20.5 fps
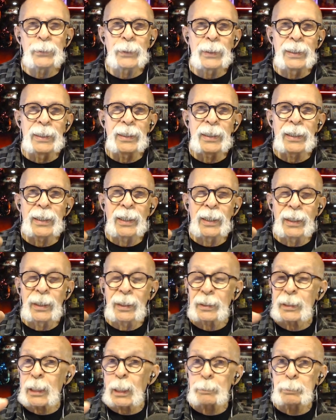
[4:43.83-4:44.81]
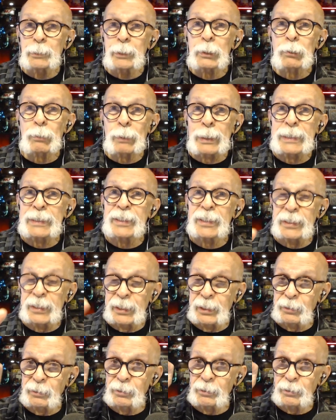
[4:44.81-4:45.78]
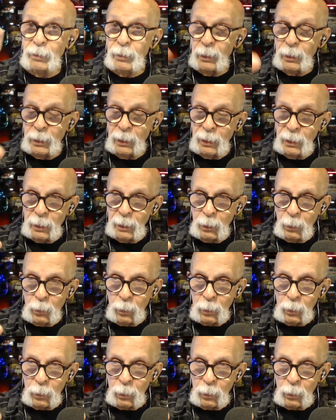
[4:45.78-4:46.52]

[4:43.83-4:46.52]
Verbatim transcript: anyway, uh, a couple of great things. Uh,